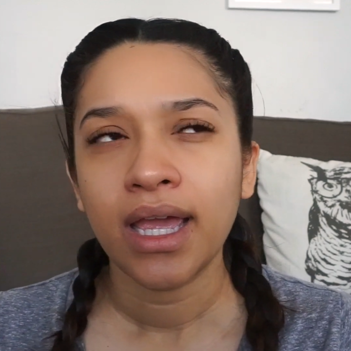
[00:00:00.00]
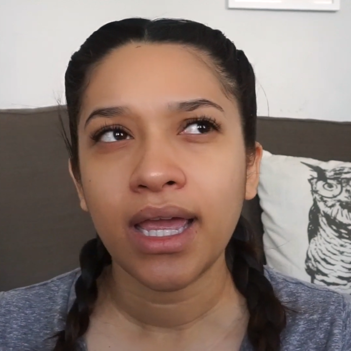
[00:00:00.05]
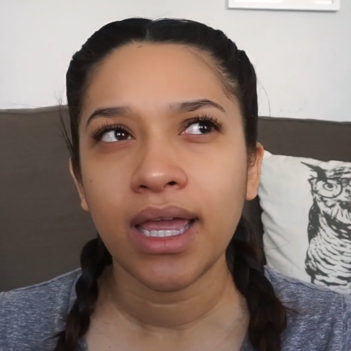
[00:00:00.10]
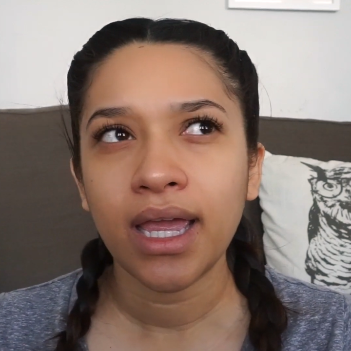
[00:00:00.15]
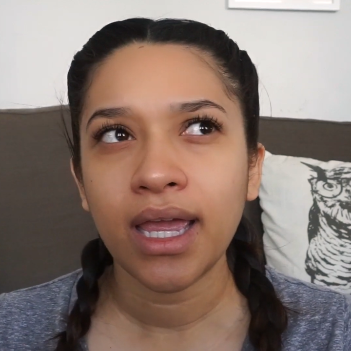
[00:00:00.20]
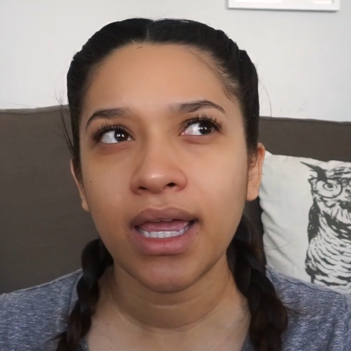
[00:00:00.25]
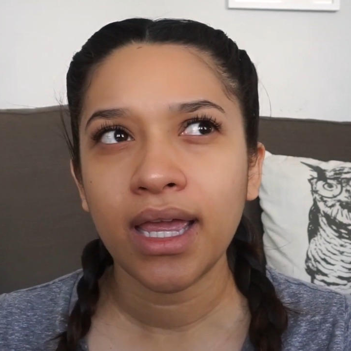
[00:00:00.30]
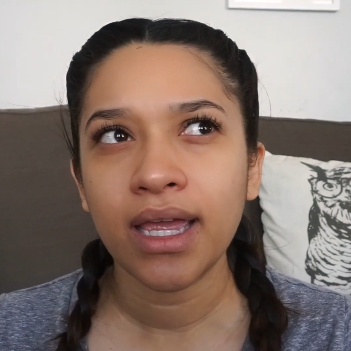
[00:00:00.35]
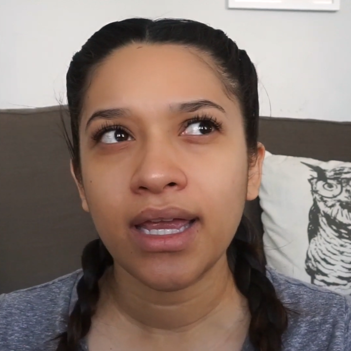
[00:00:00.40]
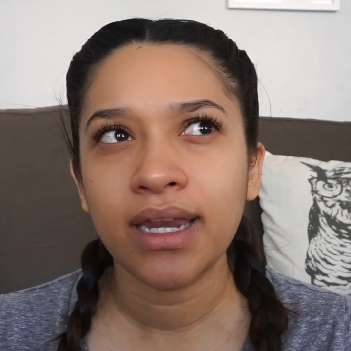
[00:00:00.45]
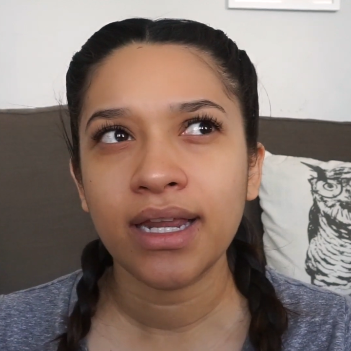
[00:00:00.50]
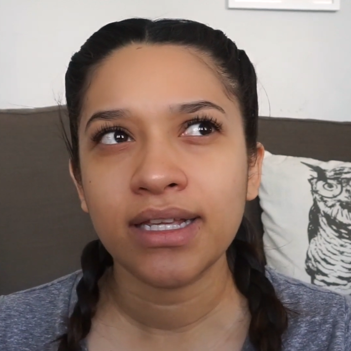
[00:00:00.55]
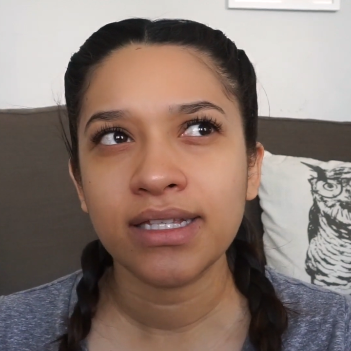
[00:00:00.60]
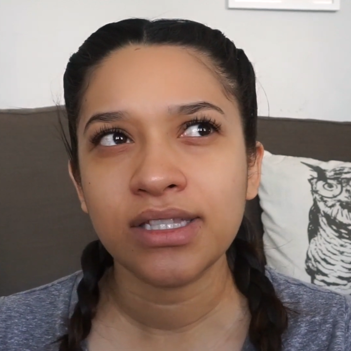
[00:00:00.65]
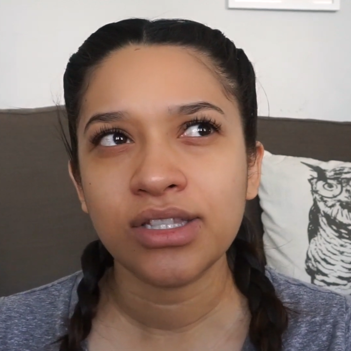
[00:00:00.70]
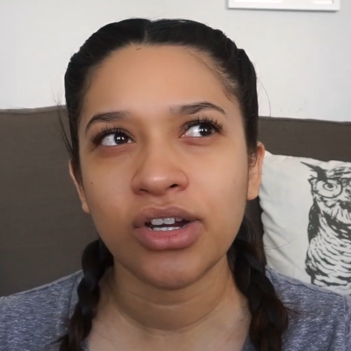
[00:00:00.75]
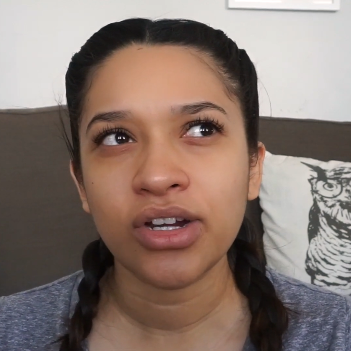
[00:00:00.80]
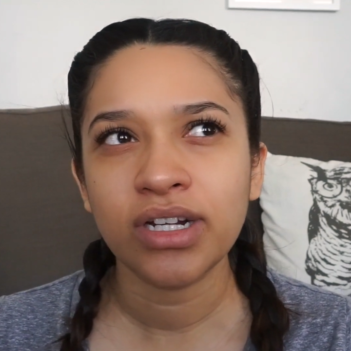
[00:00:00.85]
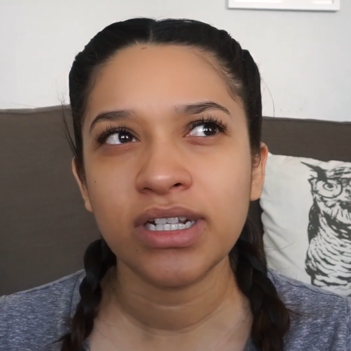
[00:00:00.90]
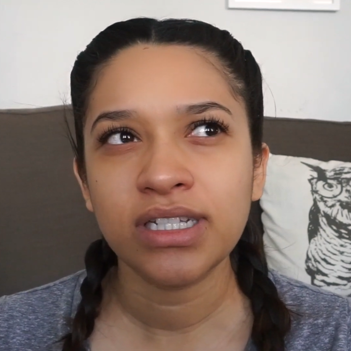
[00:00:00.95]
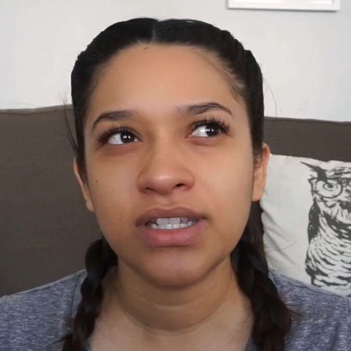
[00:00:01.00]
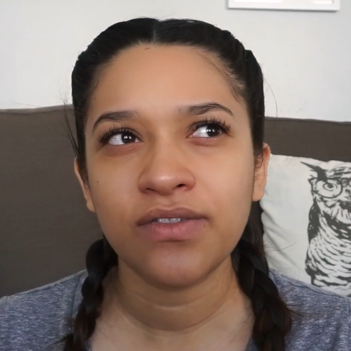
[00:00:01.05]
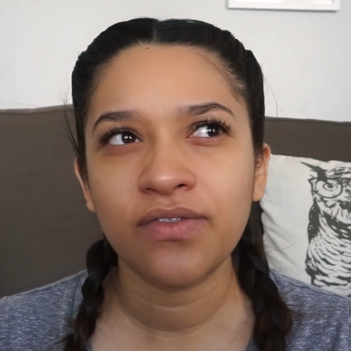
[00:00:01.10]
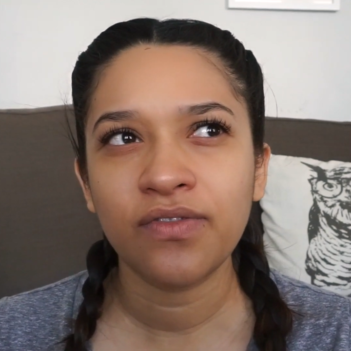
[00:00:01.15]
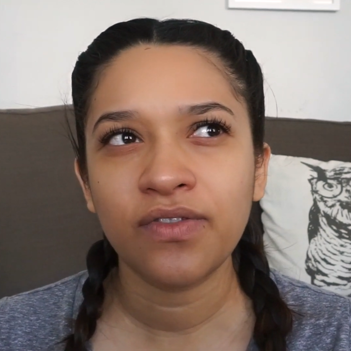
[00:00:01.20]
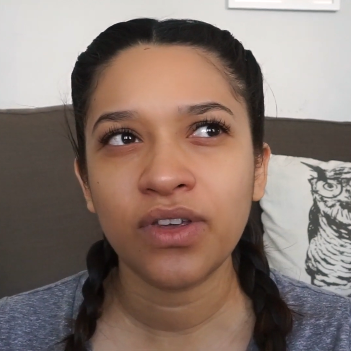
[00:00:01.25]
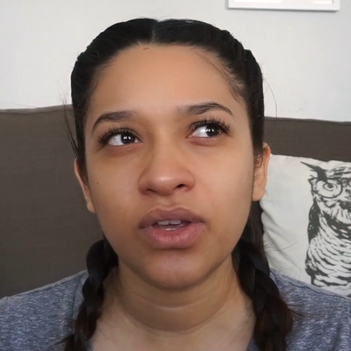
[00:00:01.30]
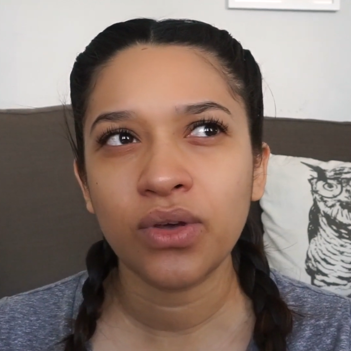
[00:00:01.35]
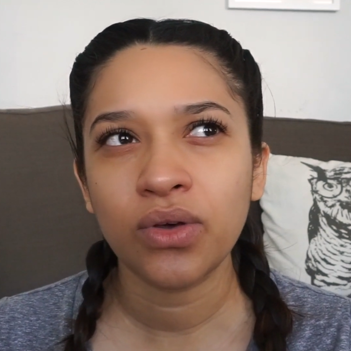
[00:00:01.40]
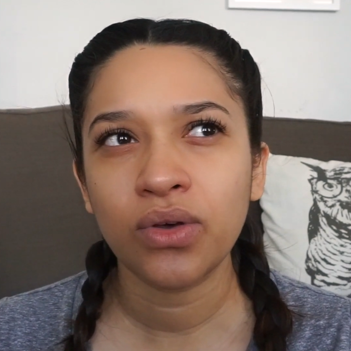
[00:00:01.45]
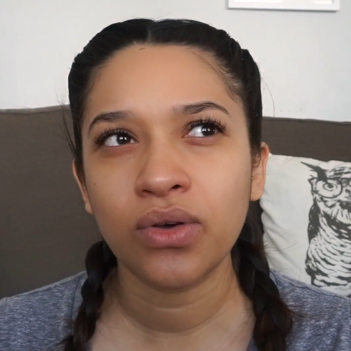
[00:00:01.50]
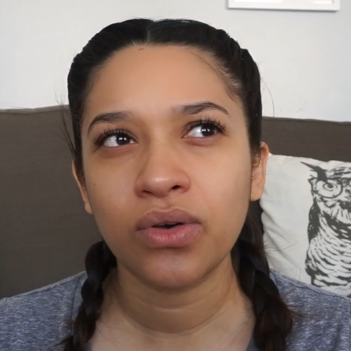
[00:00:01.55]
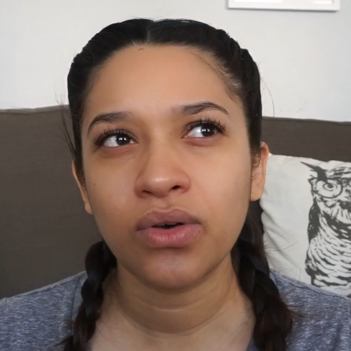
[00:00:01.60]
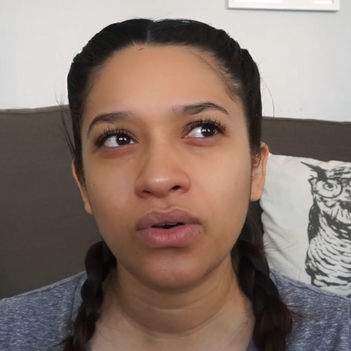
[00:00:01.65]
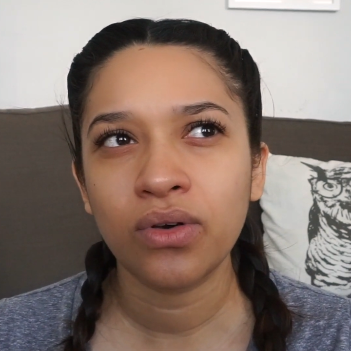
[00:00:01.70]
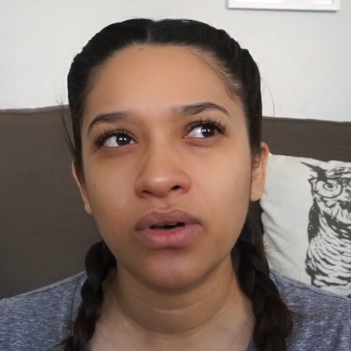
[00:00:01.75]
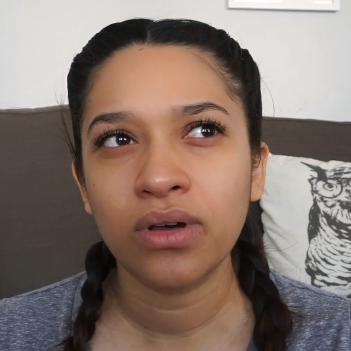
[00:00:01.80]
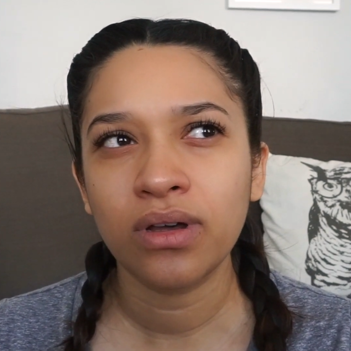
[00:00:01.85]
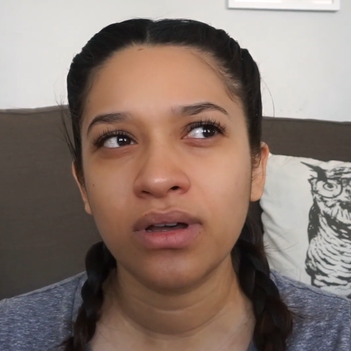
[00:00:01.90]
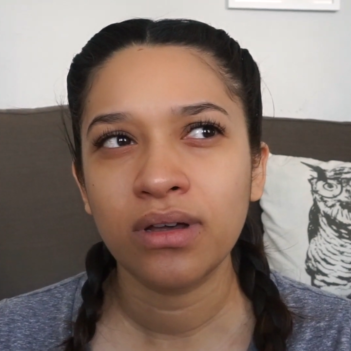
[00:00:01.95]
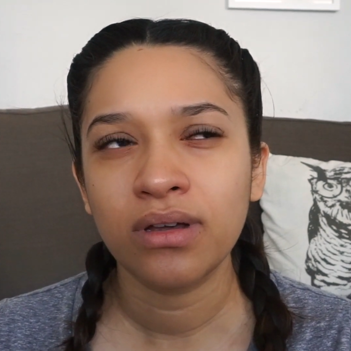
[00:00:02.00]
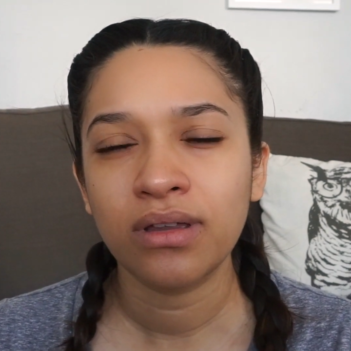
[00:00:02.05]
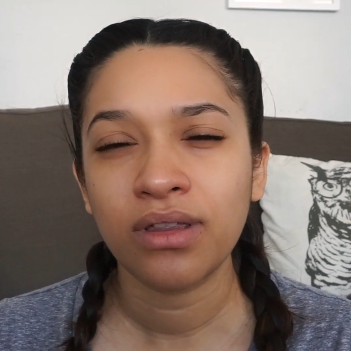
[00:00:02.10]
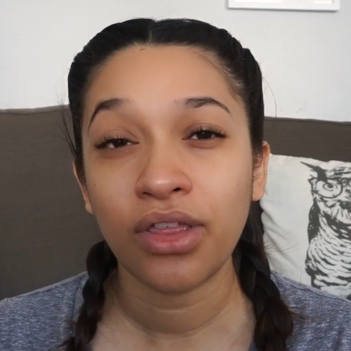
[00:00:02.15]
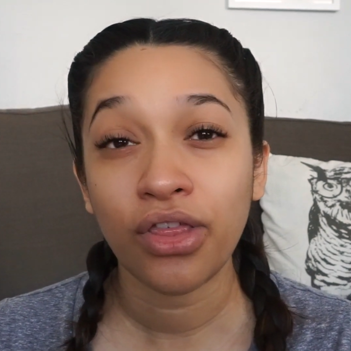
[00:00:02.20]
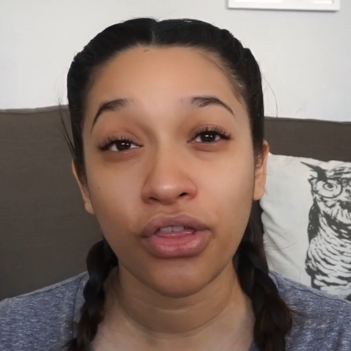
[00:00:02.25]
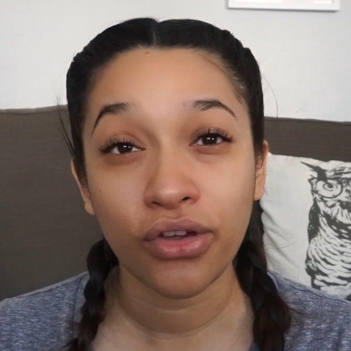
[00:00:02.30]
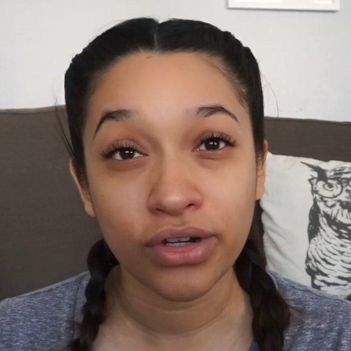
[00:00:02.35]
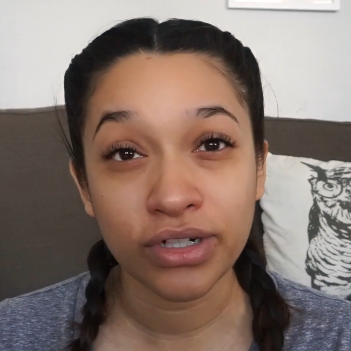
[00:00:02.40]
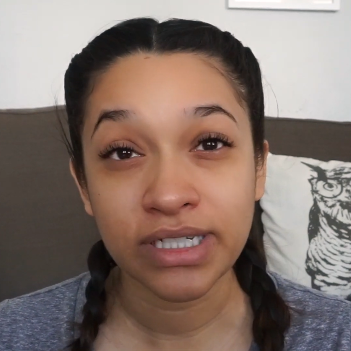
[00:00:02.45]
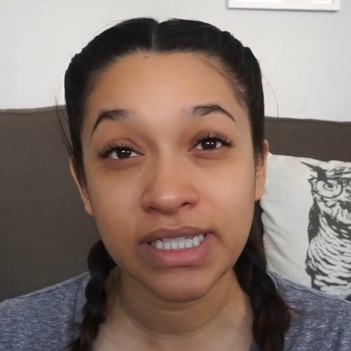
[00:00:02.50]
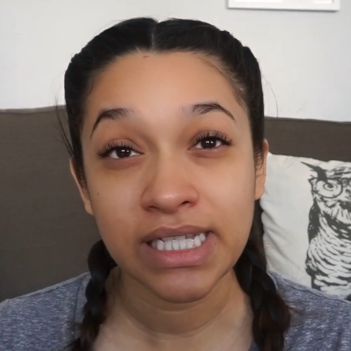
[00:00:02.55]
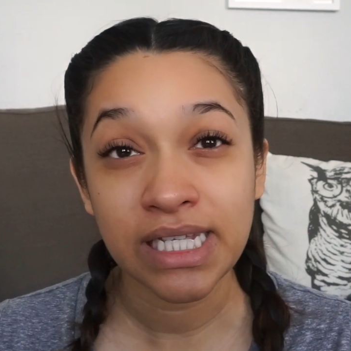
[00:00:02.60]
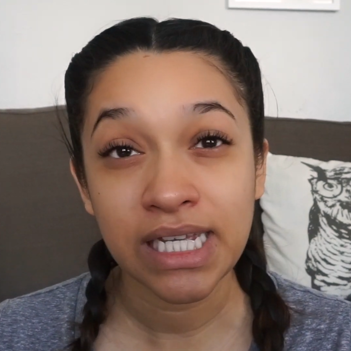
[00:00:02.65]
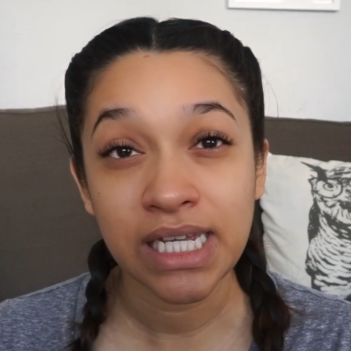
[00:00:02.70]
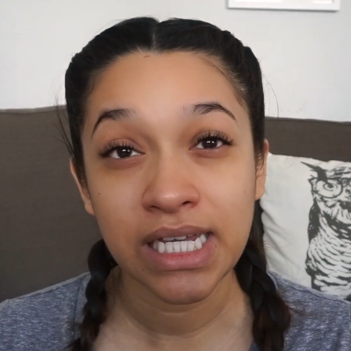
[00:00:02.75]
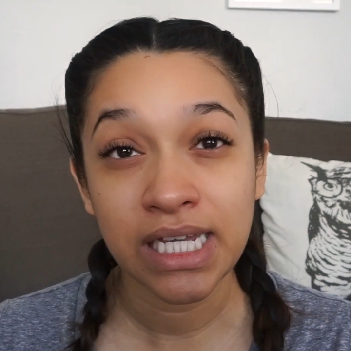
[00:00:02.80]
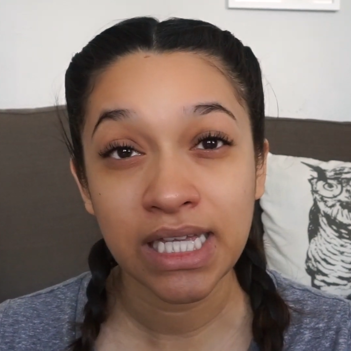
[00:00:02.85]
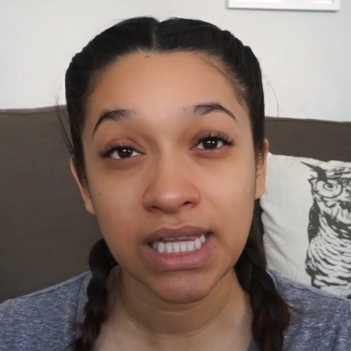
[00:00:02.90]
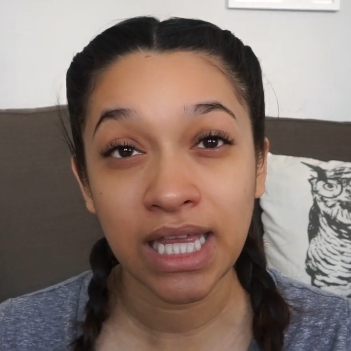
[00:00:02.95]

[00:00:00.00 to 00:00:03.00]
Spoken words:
and I started to feel thirsty.